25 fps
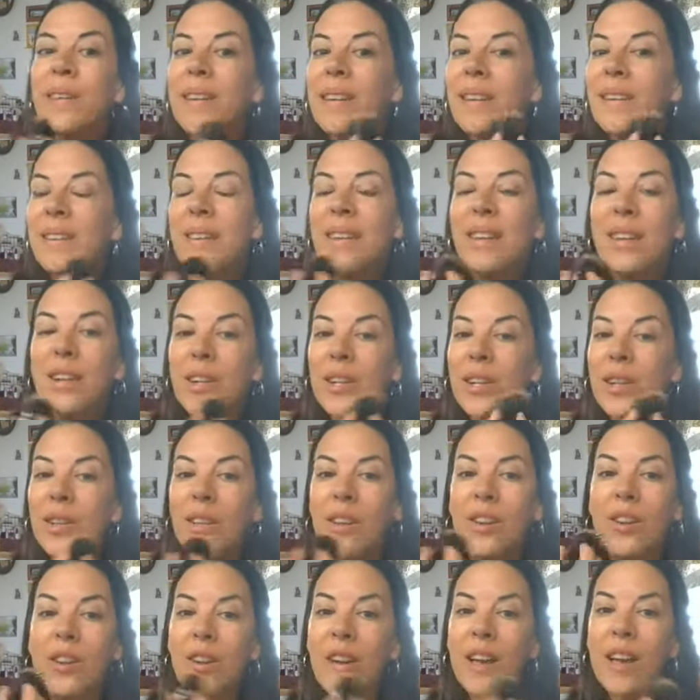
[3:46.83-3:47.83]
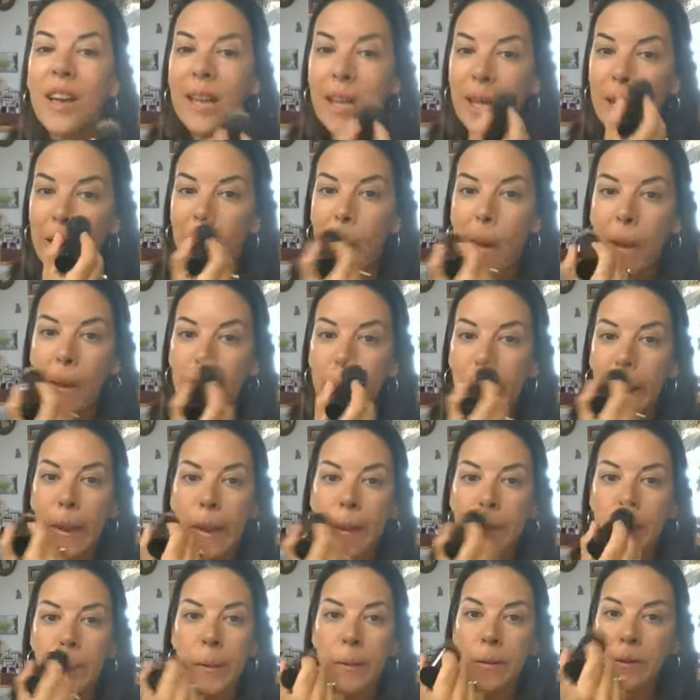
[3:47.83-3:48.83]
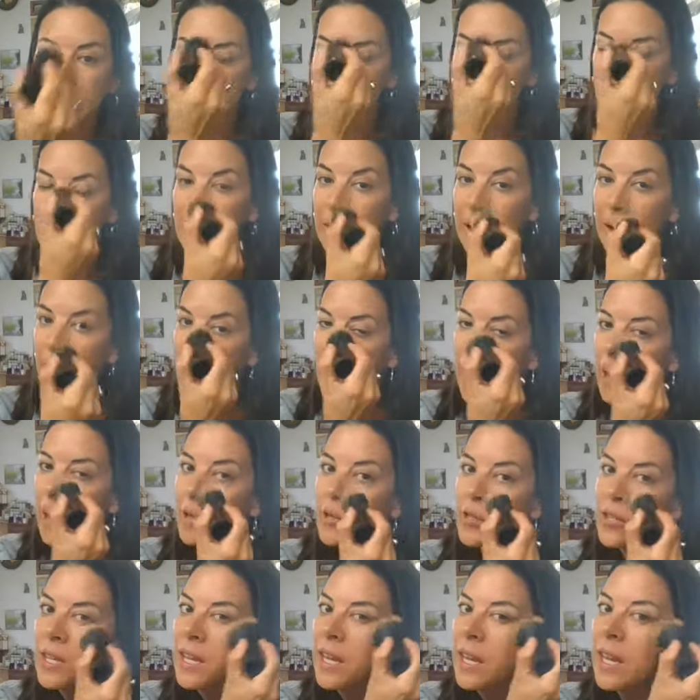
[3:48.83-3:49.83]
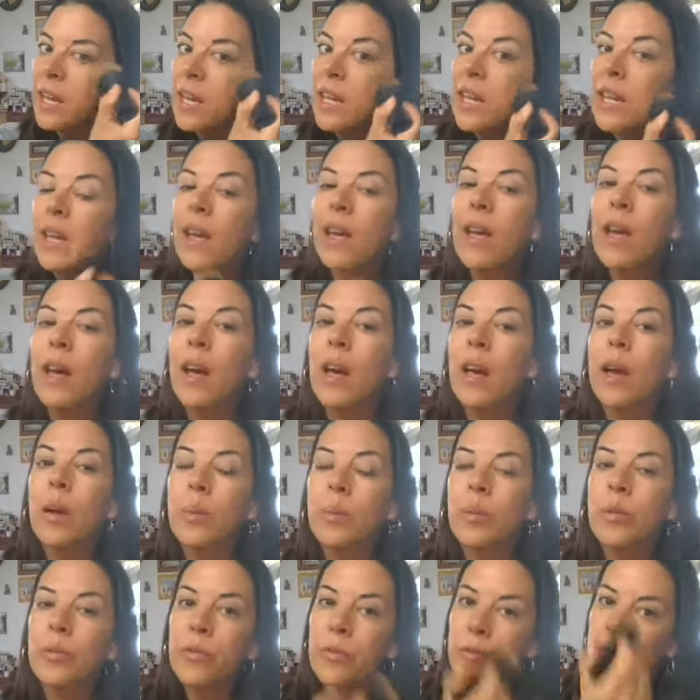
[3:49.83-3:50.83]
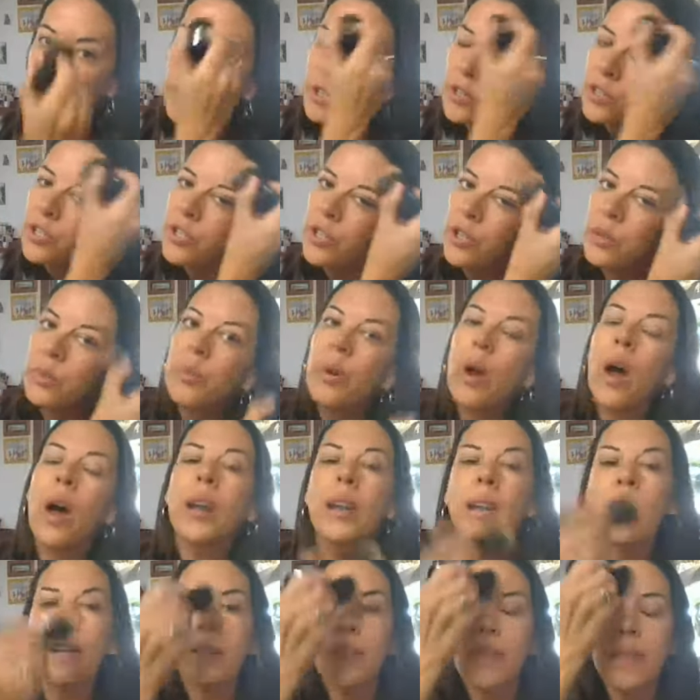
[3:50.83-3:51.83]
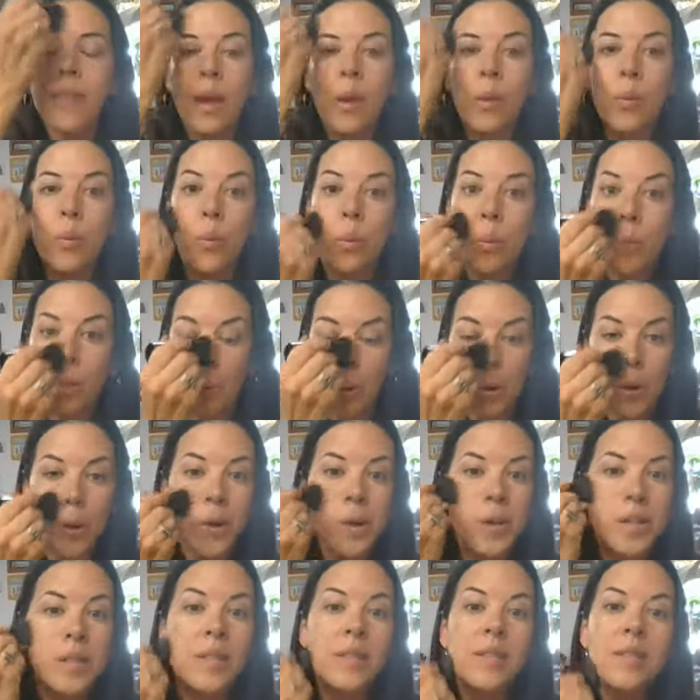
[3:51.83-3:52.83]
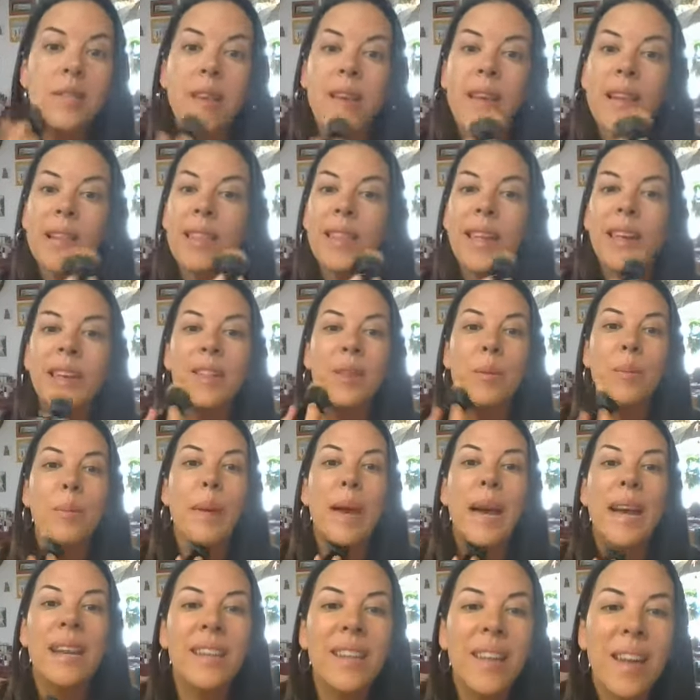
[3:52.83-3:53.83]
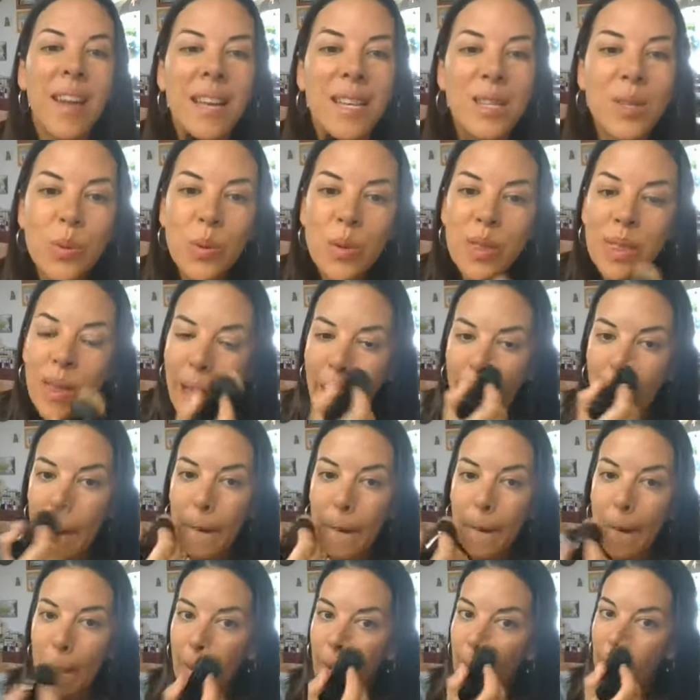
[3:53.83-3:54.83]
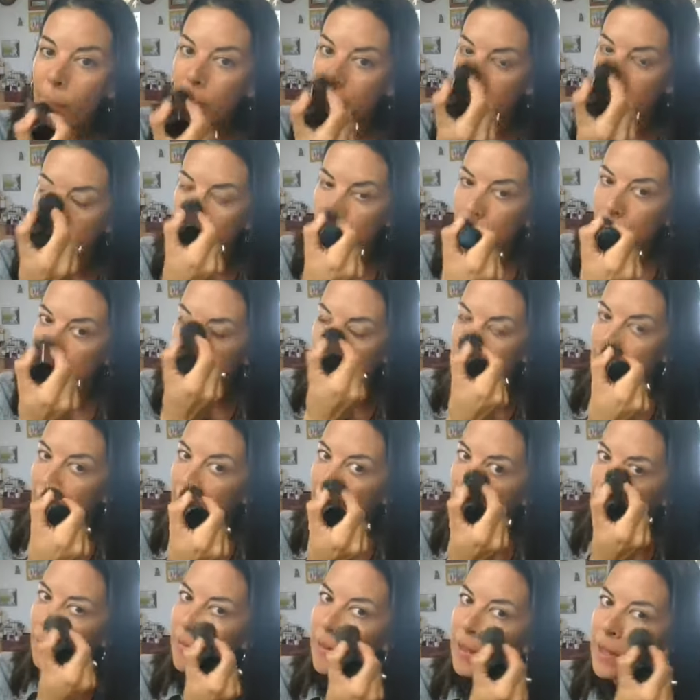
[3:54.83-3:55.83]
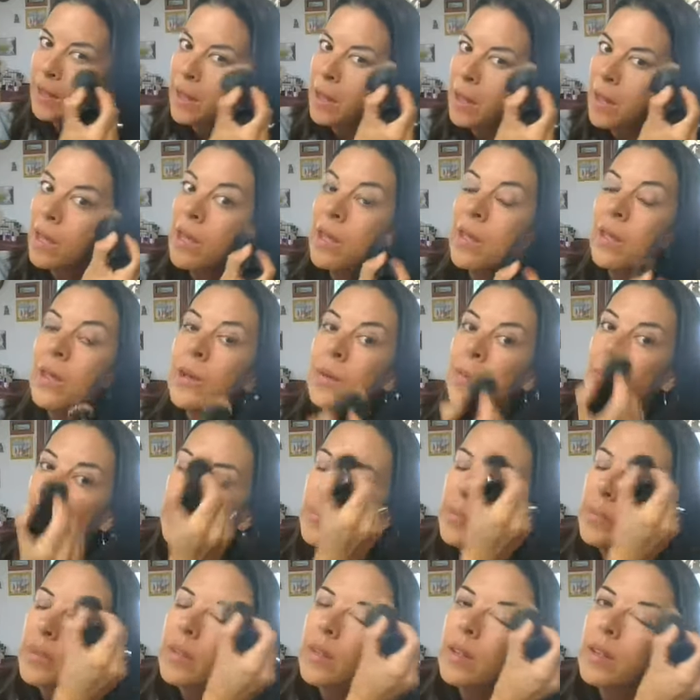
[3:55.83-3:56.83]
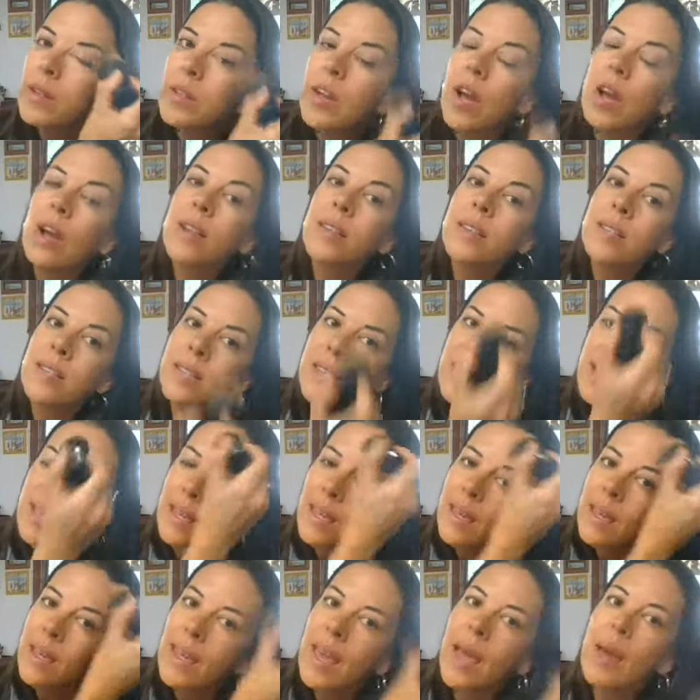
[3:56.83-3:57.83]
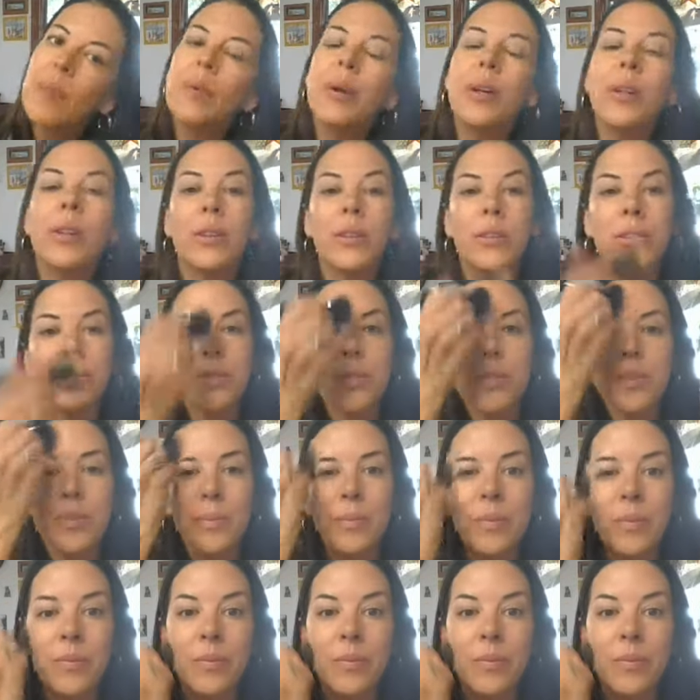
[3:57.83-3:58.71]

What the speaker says: deal. You're not getting all the chemicals, and you're actually getting a professional product that works like the bad guys without all of those heavy toxic chemicals.